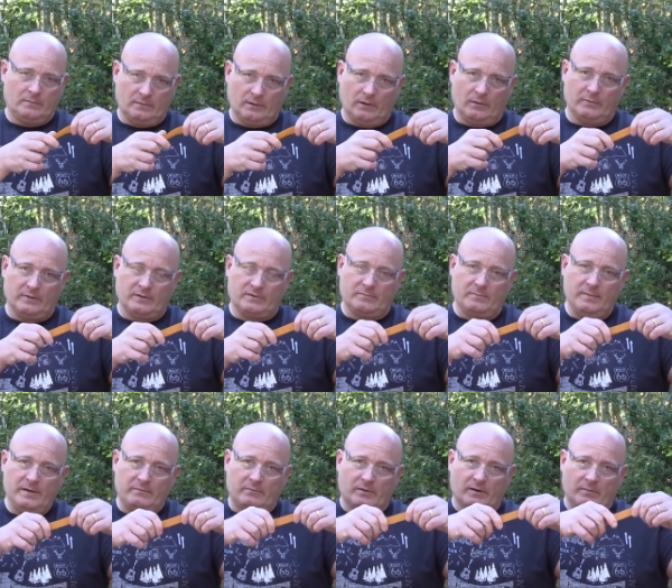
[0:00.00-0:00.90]
Now which
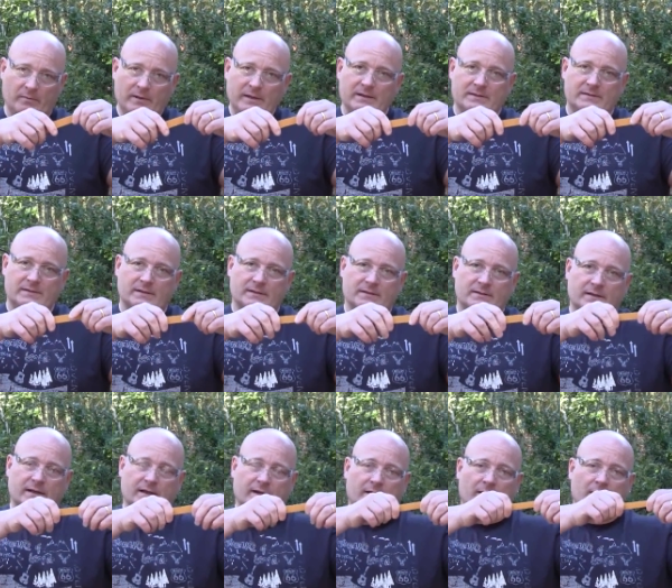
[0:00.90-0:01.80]
me what means
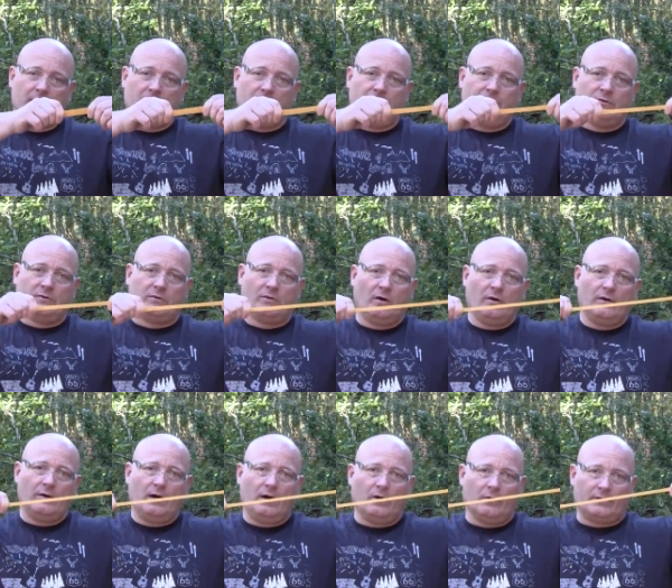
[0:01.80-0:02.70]
is that if you
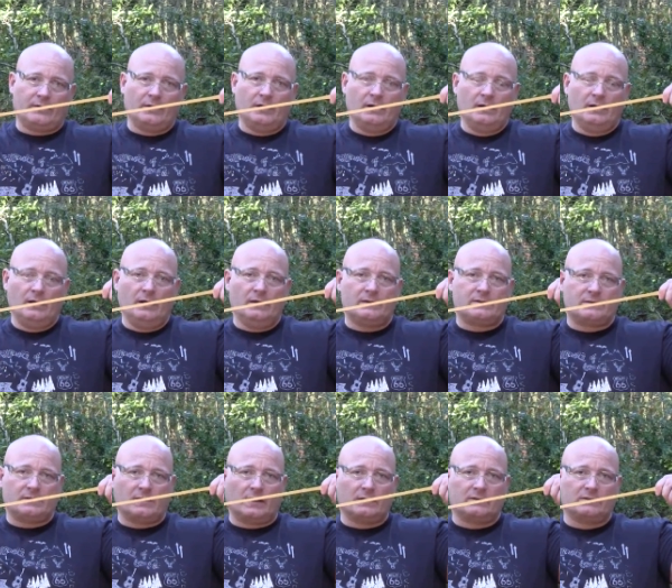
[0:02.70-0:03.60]
draw it out, it
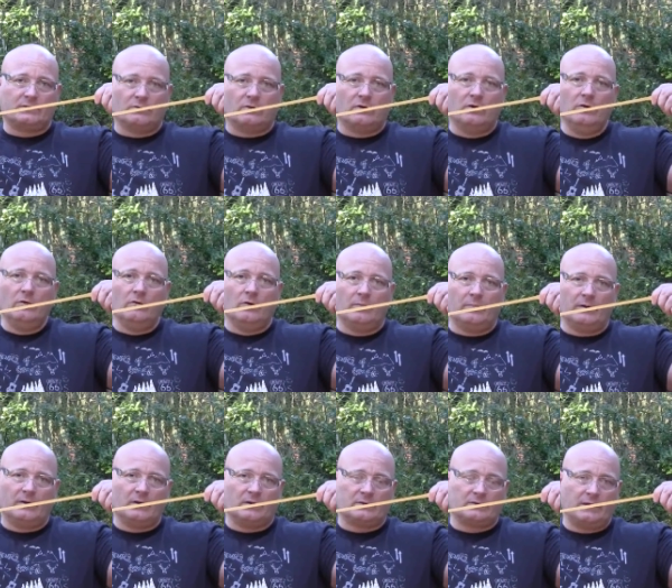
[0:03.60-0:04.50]
starts to cool
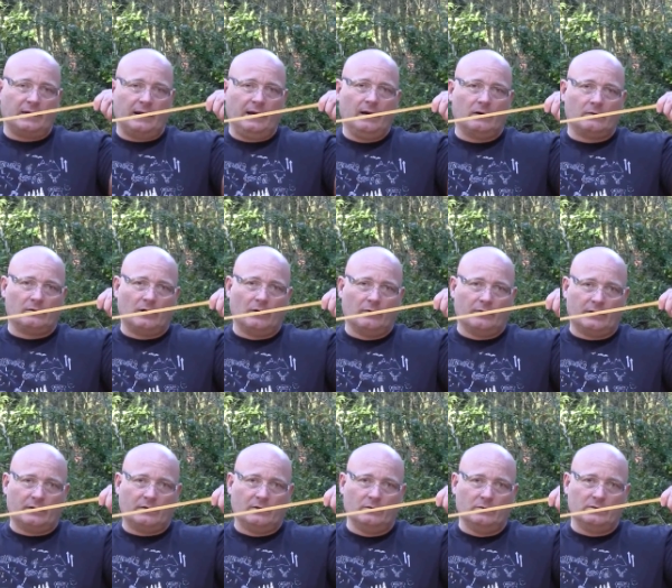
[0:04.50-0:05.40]
because the air
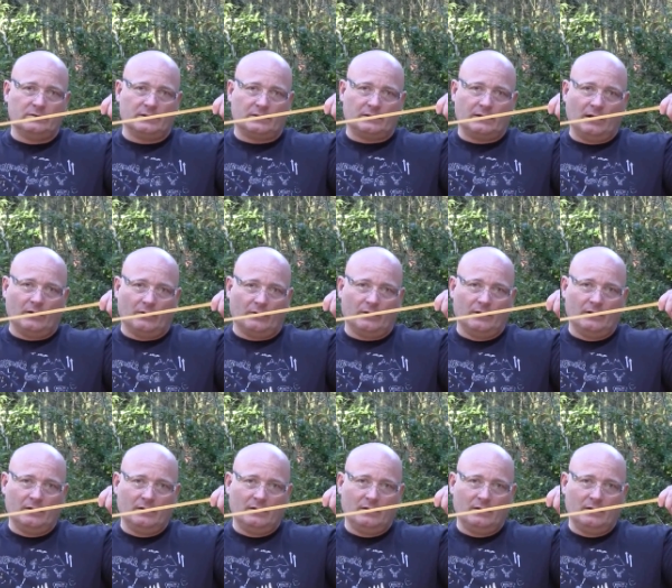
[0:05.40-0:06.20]
around it cools it down.